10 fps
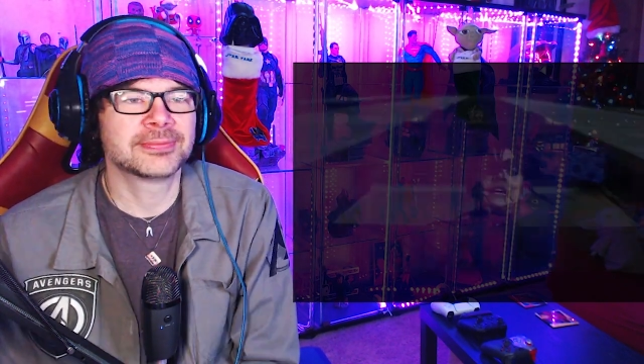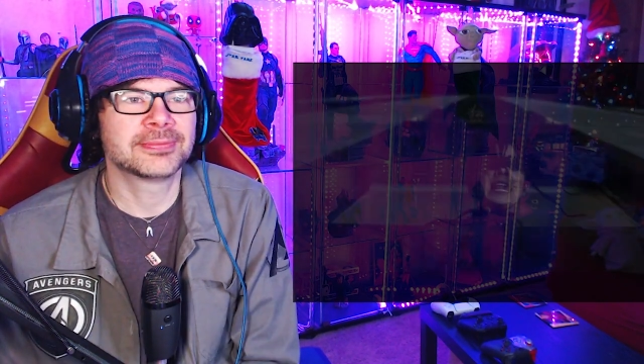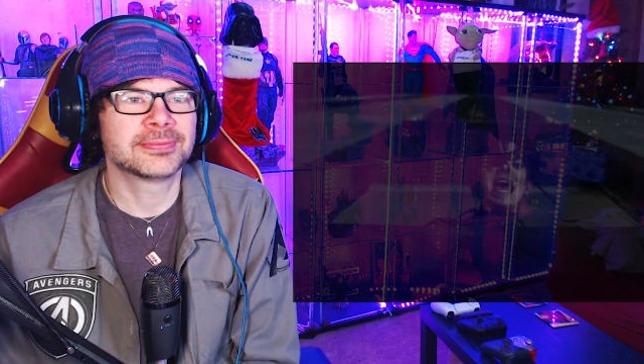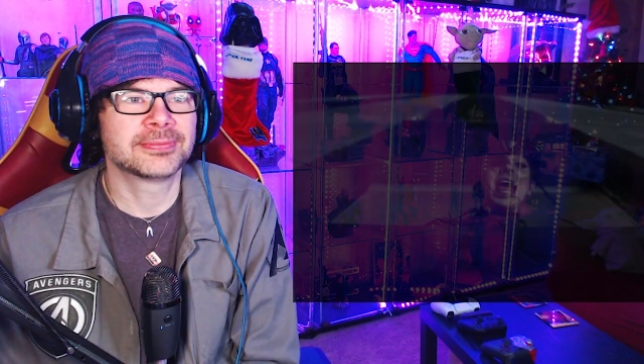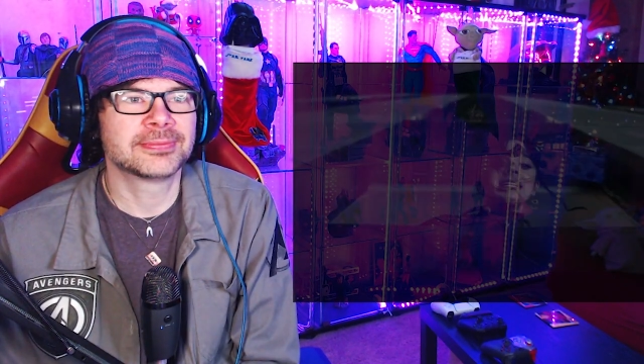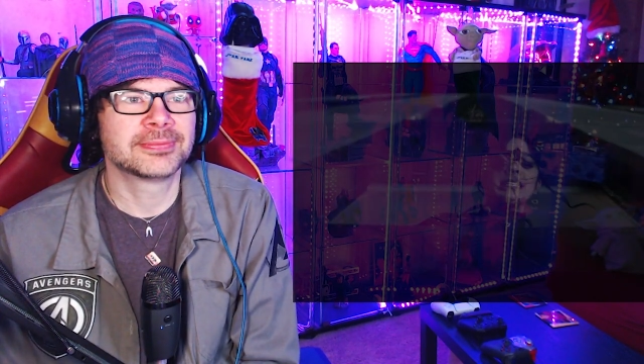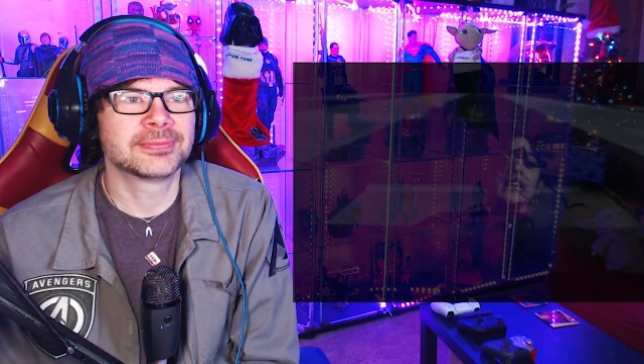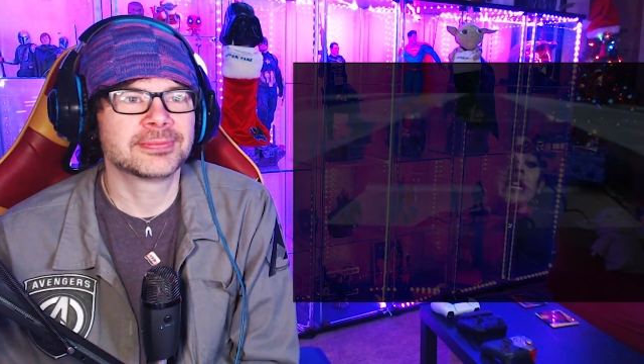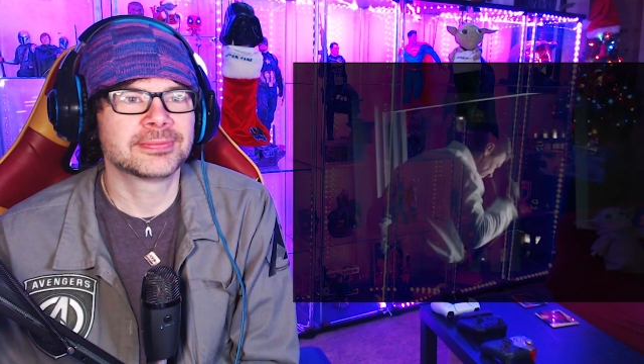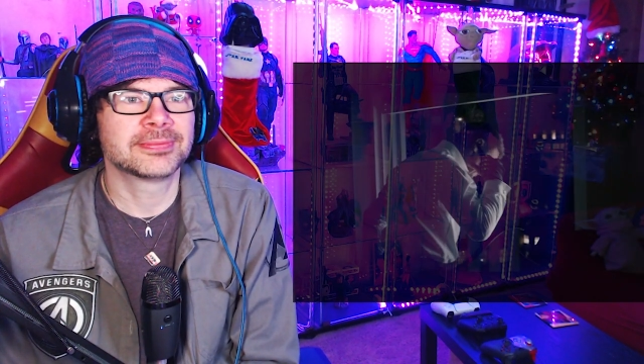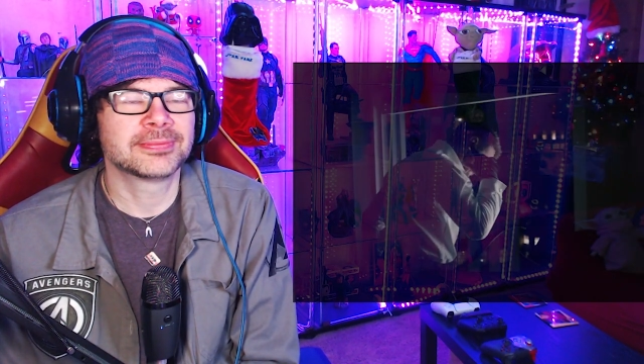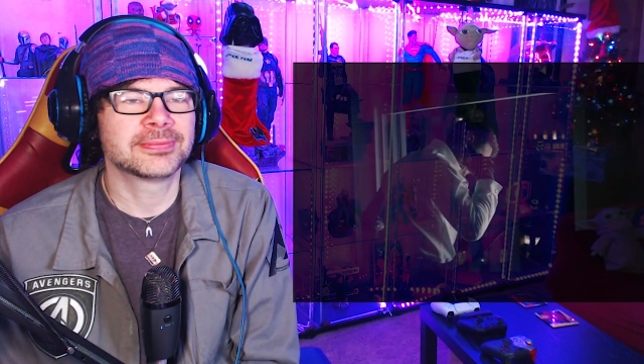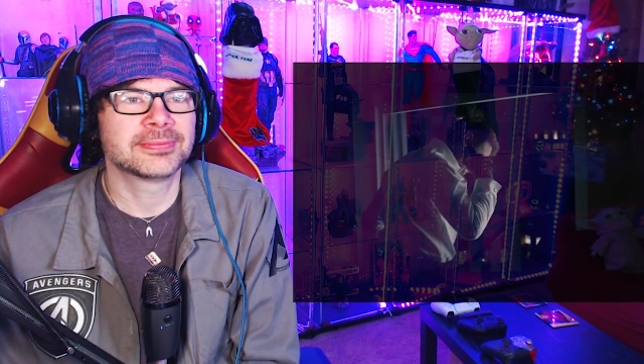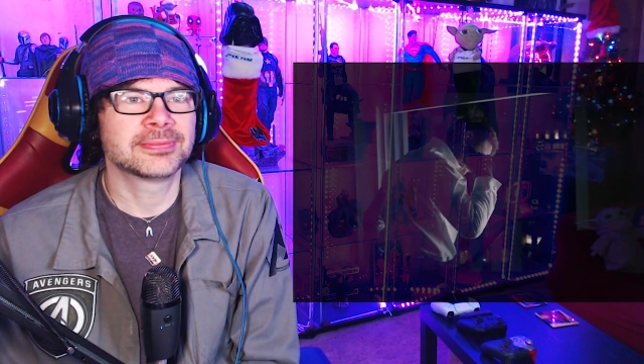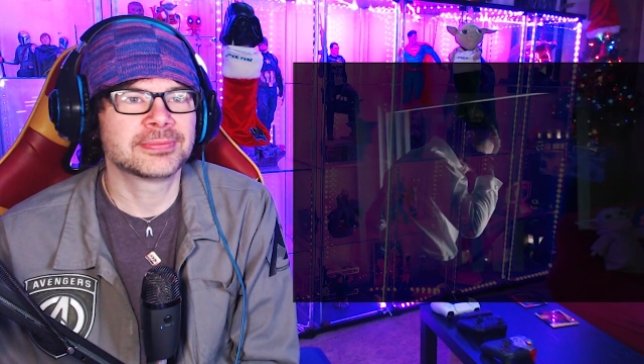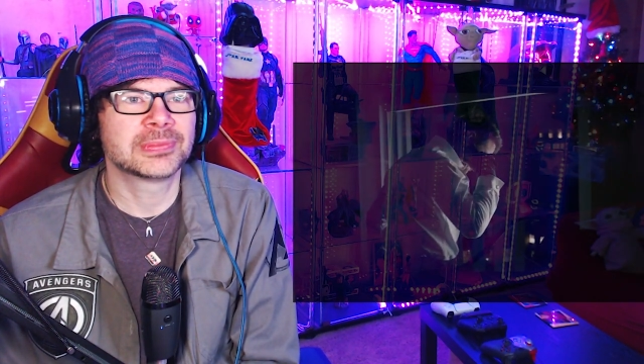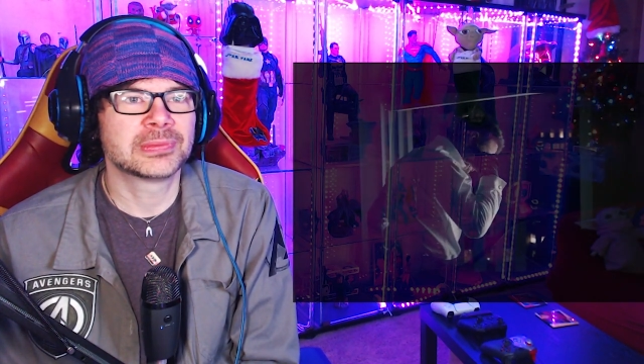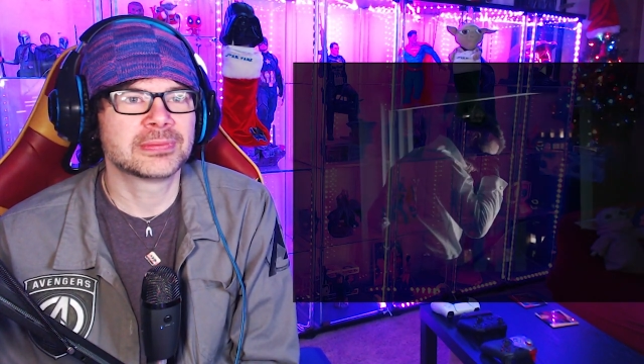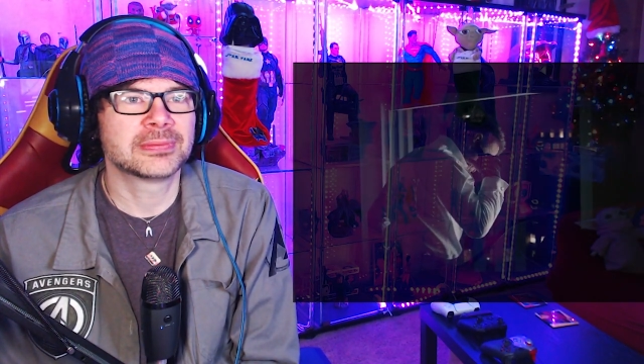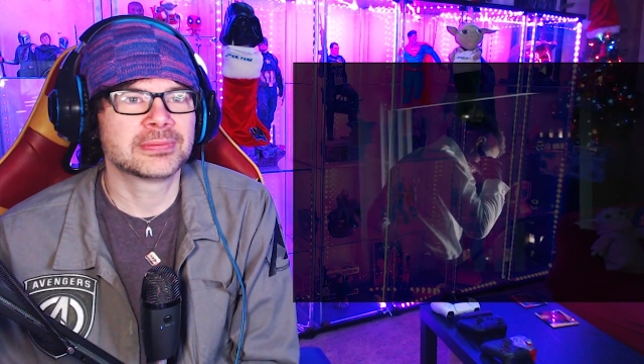Clint! Is that
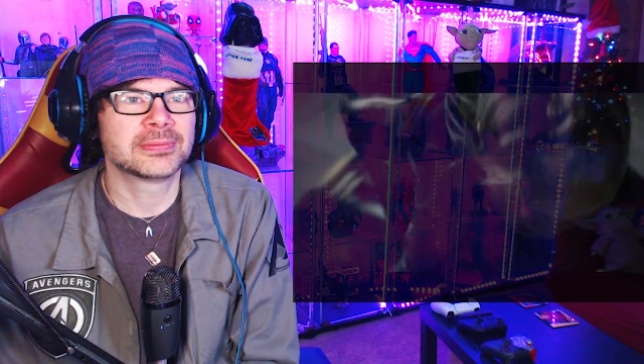you?